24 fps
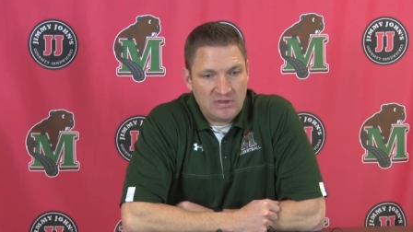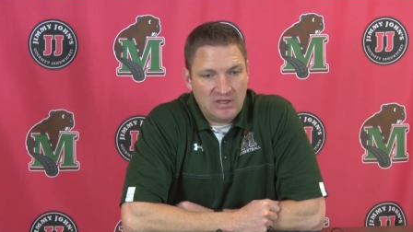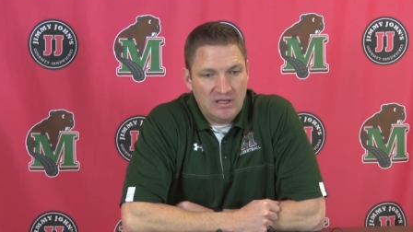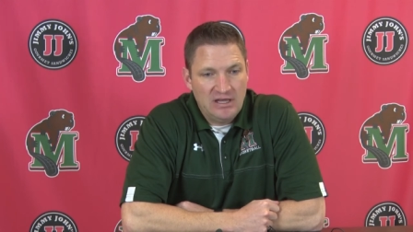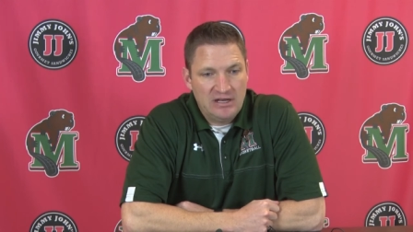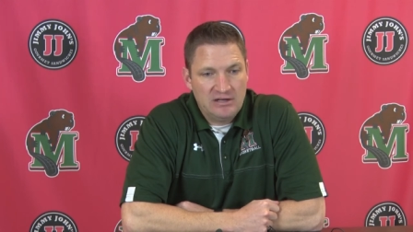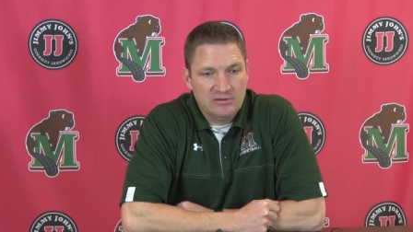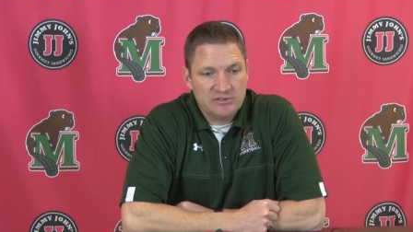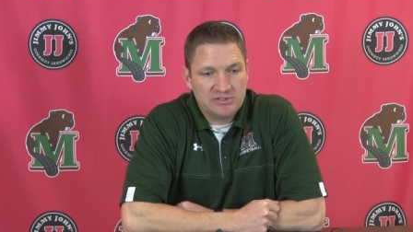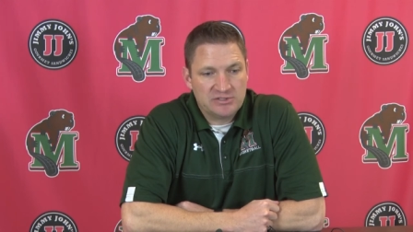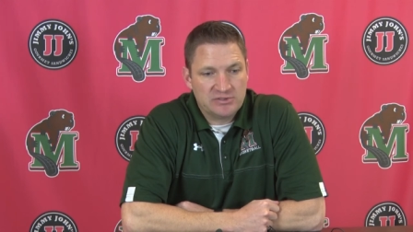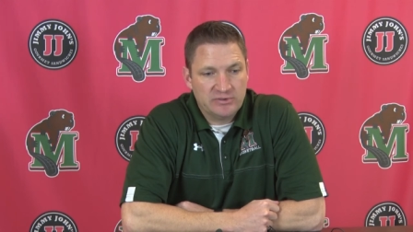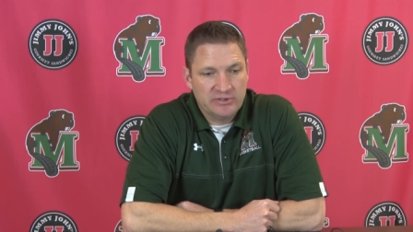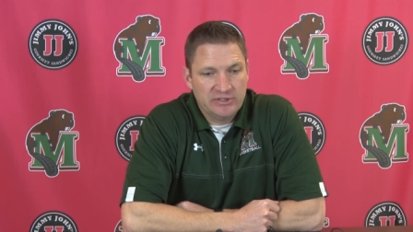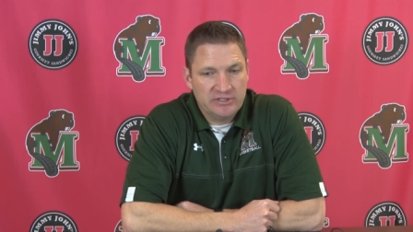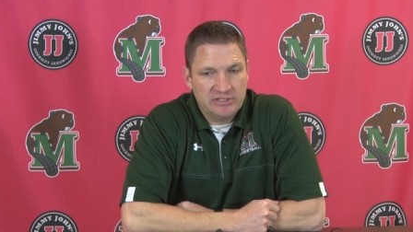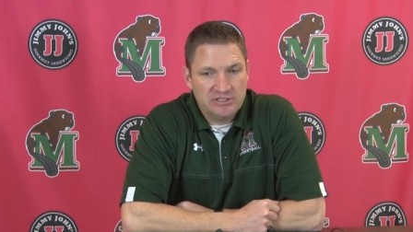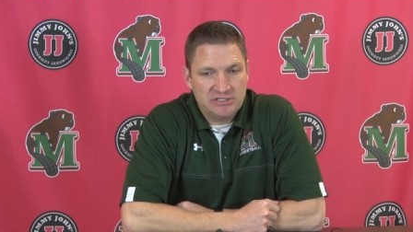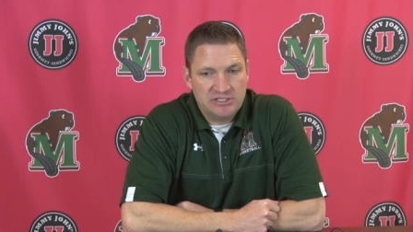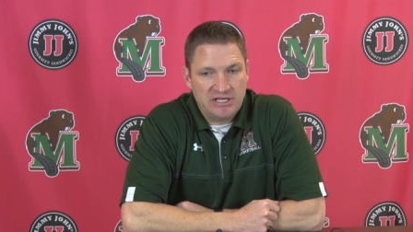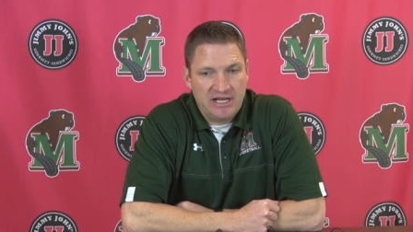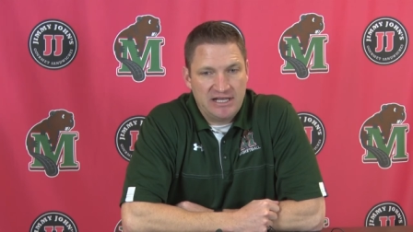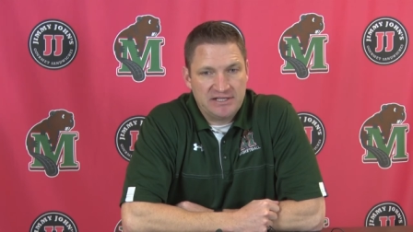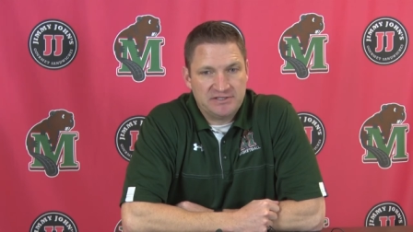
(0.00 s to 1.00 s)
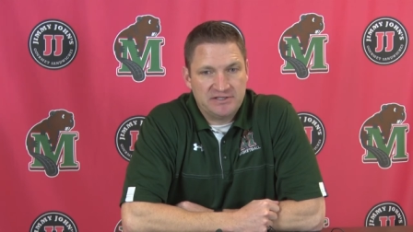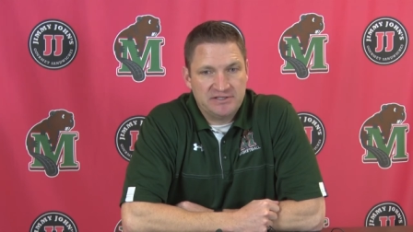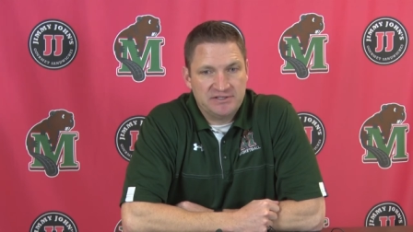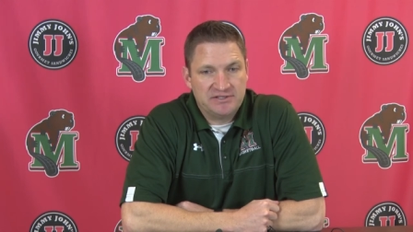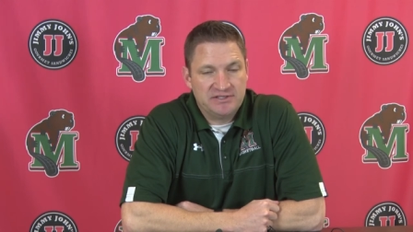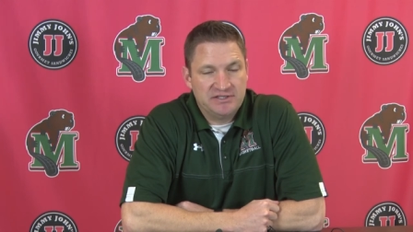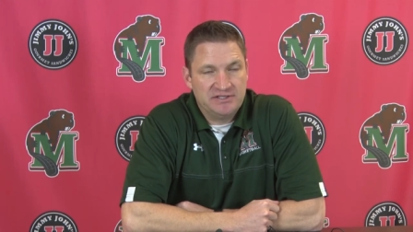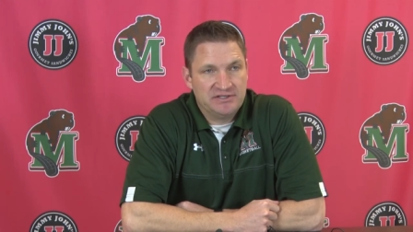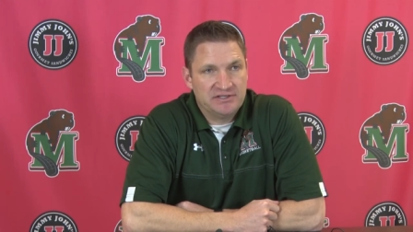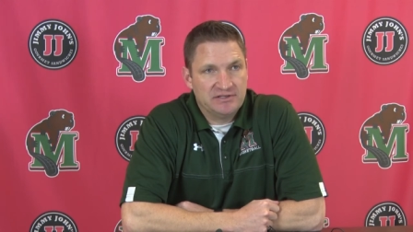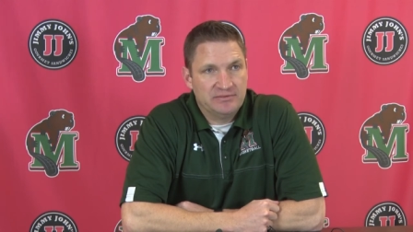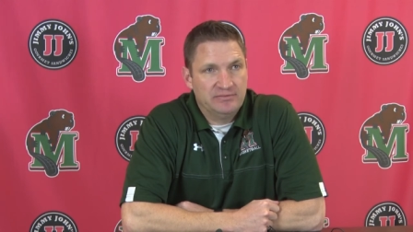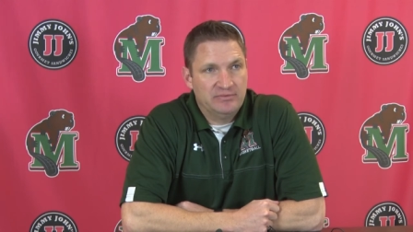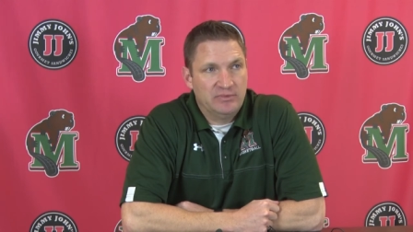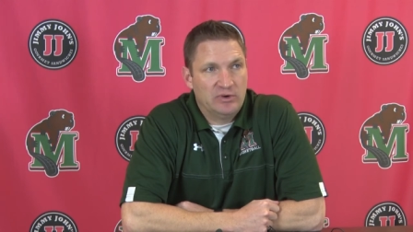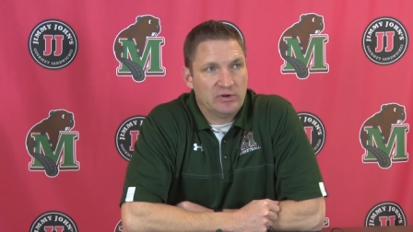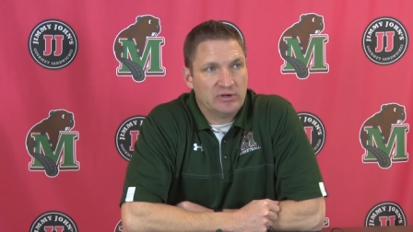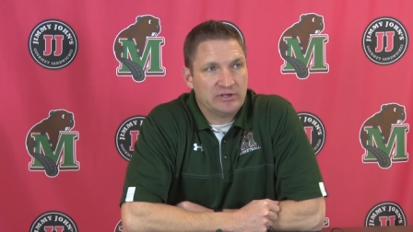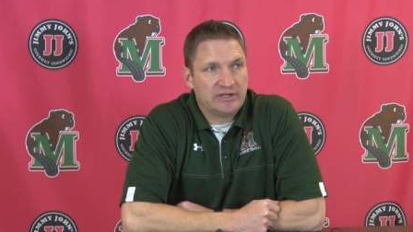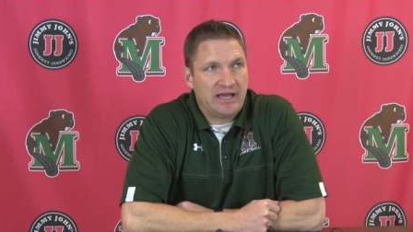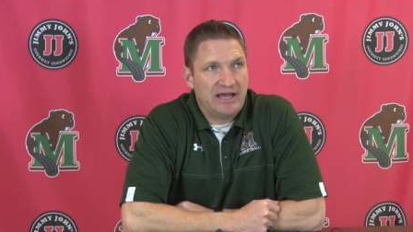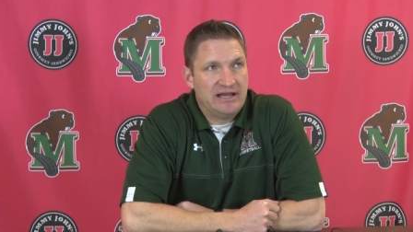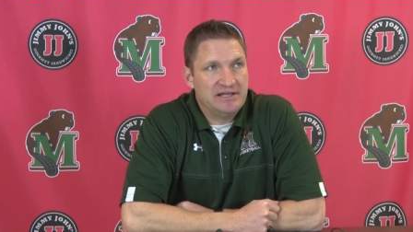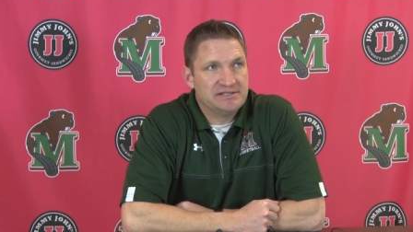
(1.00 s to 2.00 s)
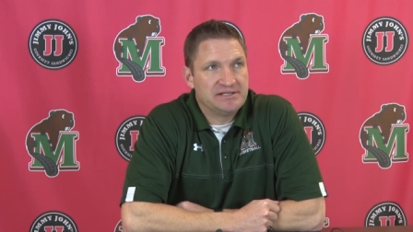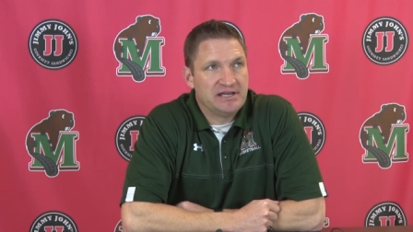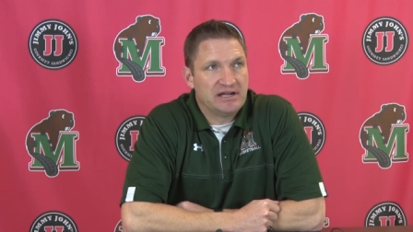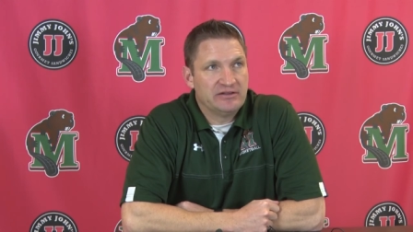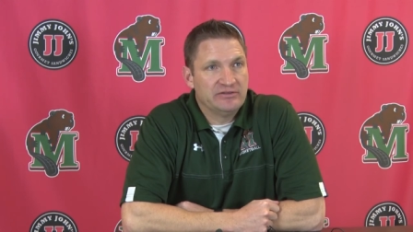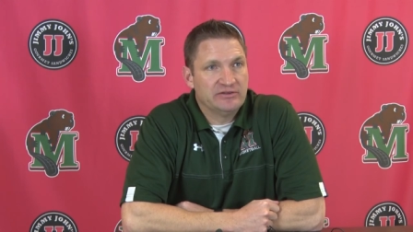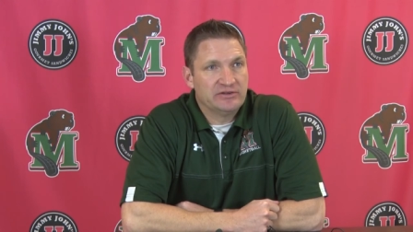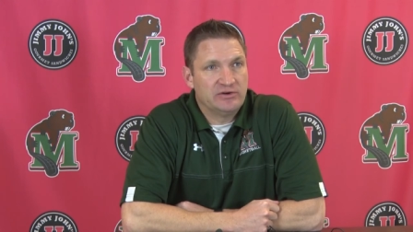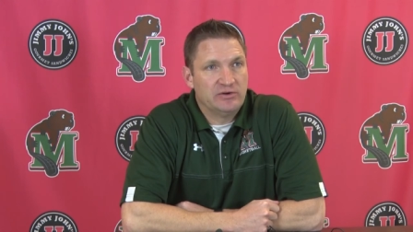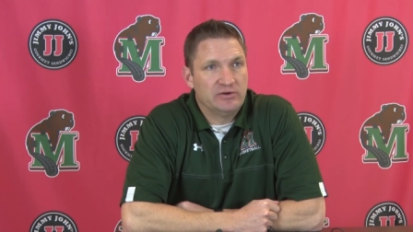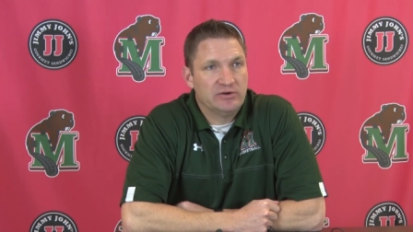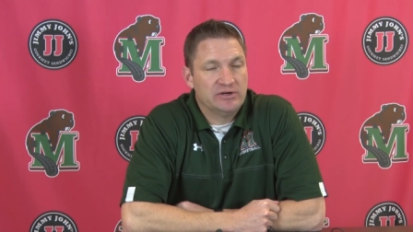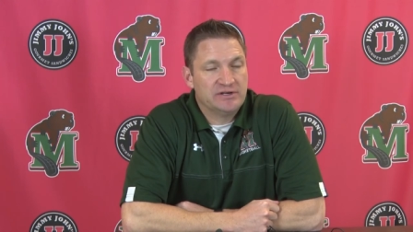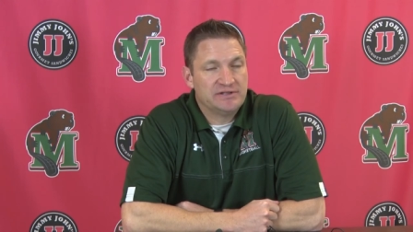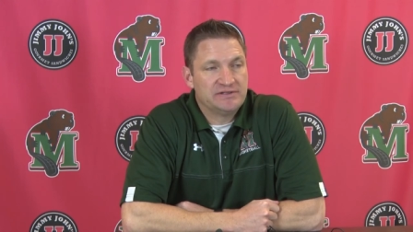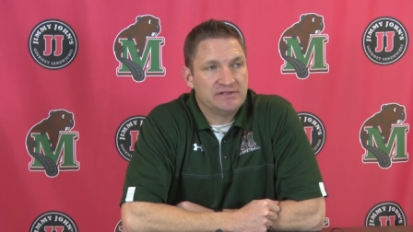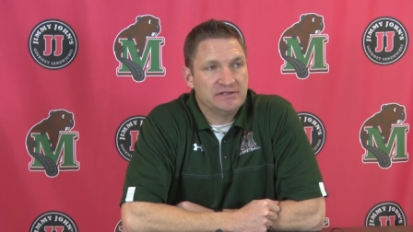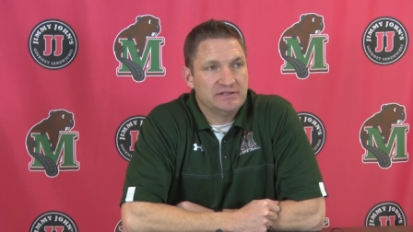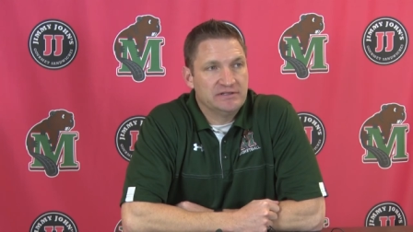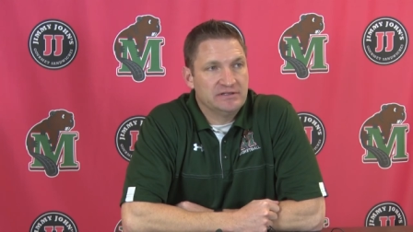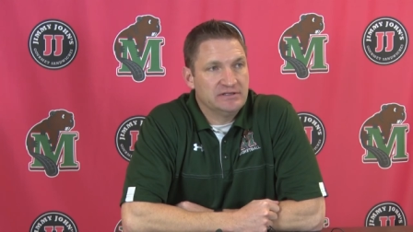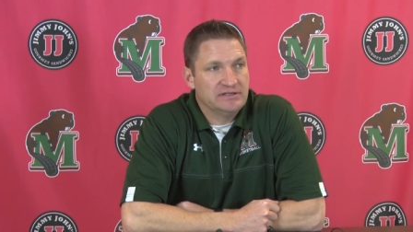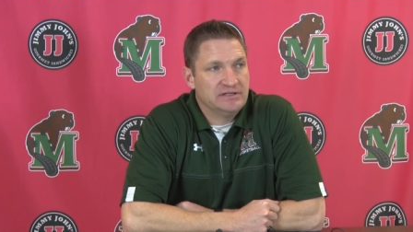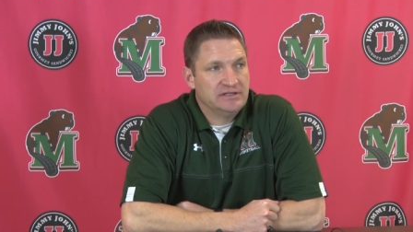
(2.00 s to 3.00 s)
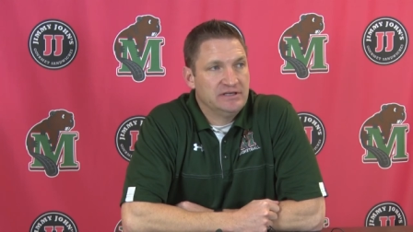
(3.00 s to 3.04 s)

and it was a really good chance to see some more guys out on the court and